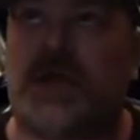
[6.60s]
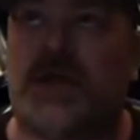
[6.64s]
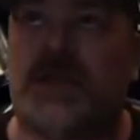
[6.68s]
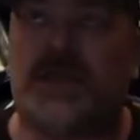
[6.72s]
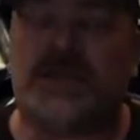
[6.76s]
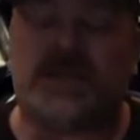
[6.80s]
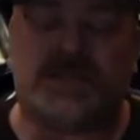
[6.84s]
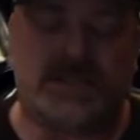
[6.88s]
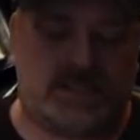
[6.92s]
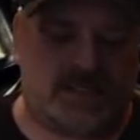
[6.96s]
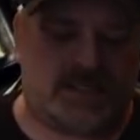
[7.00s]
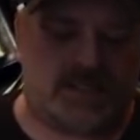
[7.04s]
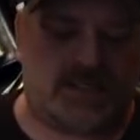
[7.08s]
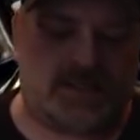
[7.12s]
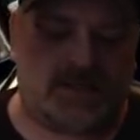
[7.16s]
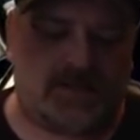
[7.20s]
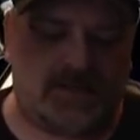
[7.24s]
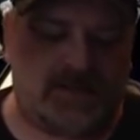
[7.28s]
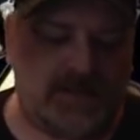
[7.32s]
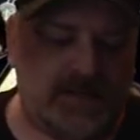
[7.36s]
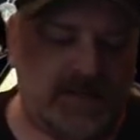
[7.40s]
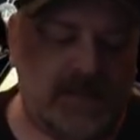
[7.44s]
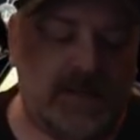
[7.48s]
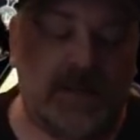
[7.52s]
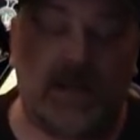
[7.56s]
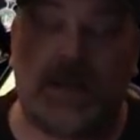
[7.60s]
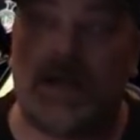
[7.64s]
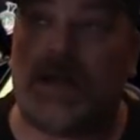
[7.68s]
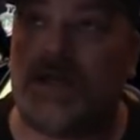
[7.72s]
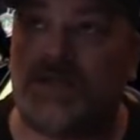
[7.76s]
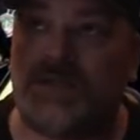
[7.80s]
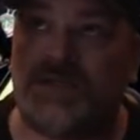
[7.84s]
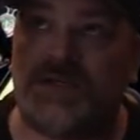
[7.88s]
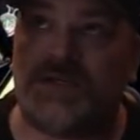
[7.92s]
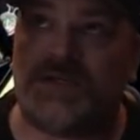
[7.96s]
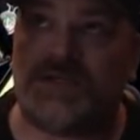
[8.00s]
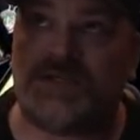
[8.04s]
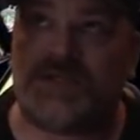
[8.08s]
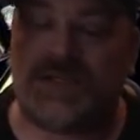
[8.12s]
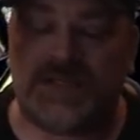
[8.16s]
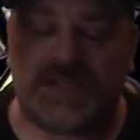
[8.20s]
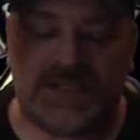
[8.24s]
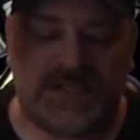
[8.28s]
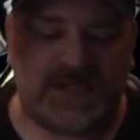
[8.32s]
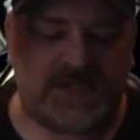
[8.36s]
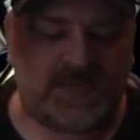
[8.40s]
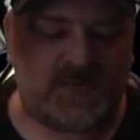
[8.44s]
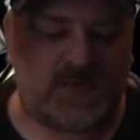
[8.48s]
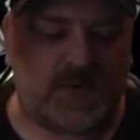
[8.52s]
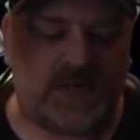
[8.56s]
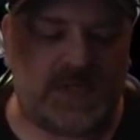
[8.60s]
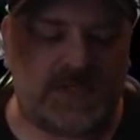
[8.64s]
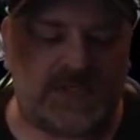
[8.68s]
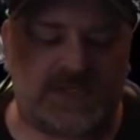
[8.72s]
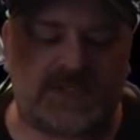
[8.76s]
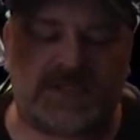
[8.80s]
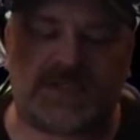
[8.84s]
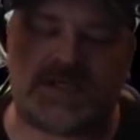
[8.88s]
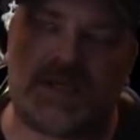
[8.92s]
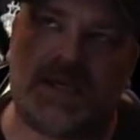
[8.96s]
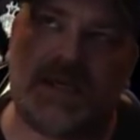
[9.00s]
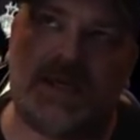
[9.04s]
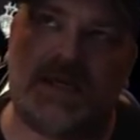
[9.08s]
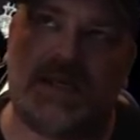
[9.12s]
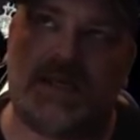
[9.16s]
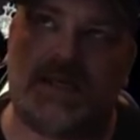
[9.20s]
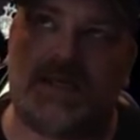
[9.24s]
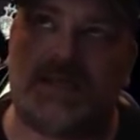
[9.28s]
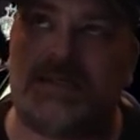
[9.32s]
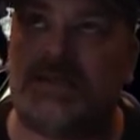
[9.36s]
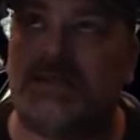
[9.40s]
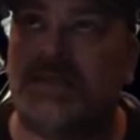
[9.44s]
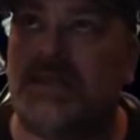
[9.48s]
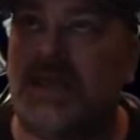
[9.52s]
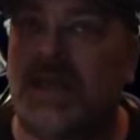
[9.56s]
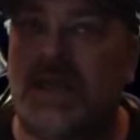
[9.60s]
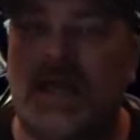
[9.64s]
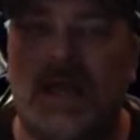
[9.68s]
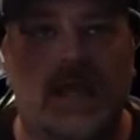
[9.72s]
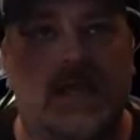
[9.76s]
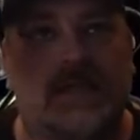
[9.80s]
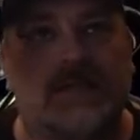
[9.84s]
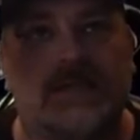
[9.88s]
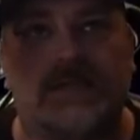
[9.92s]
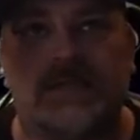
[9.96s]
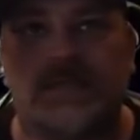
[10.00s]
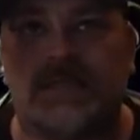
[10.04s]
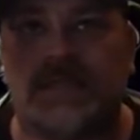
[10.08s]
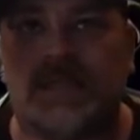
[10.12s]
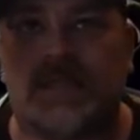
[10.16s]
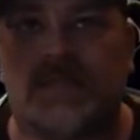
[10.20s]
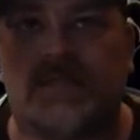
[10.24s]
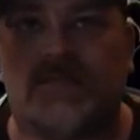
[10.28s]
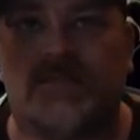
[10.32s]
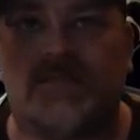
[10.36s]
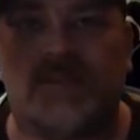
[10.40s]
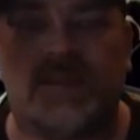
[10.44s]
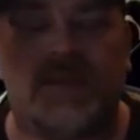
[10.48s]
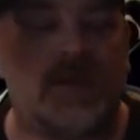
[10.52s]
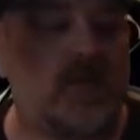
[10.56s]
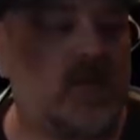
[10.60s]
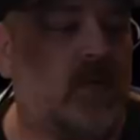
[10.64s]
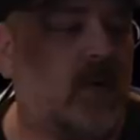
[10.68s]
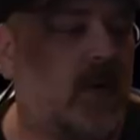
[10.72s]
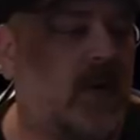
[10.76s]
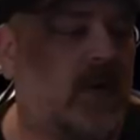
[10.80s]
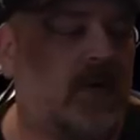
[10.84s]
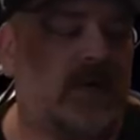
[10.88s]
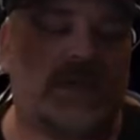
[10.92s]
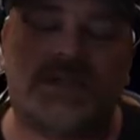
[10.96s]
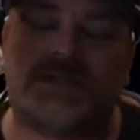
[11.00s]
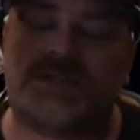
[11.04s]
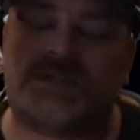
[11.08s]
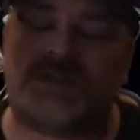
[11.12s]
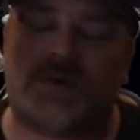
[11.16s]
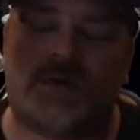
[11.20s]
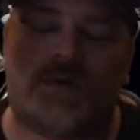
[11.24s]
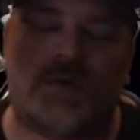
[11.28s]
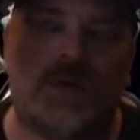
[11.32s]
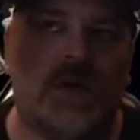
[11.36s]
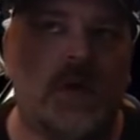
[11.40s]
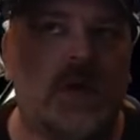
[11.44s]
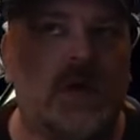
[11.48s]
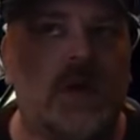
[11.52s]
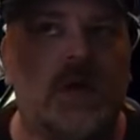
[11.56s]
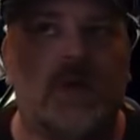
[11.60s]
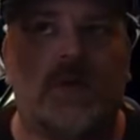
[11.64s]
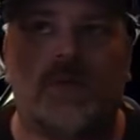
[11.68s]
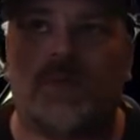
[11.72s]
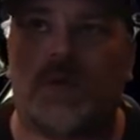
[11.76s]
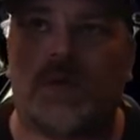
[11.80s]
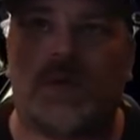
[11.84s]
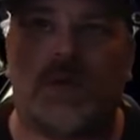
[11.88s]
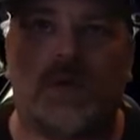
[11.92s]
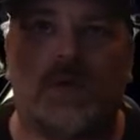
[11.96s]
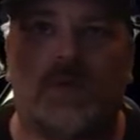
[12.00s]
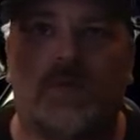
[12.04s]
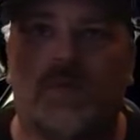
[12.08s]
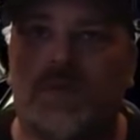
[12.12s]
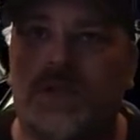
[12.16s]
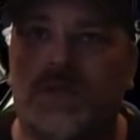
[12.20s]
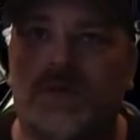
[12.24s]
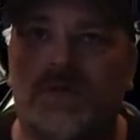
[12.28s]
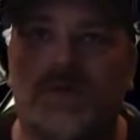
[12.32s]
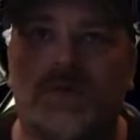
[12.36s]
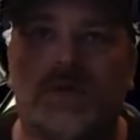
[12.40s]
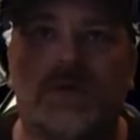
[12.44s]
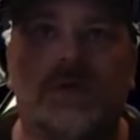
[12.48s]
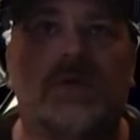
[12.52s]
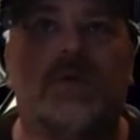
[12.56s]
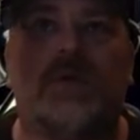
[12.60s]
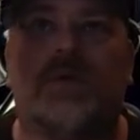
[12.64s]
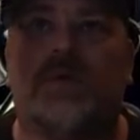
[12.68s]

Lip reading: this again. I just did this once, and I didn't like the video quality, so we're going to redo it,